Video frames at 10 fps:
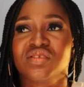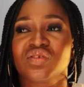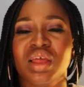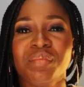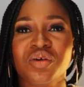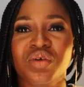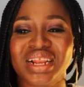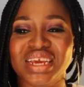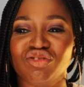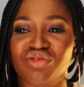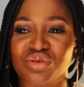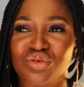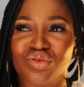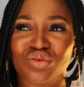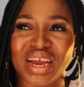So let me quickly
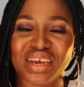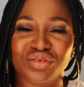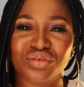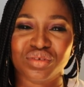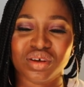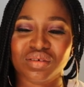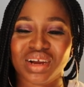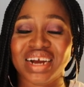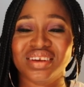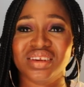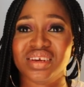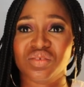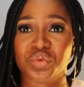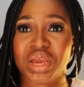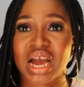introduce you guys to the
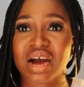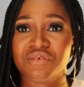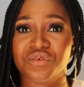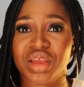candidates we have.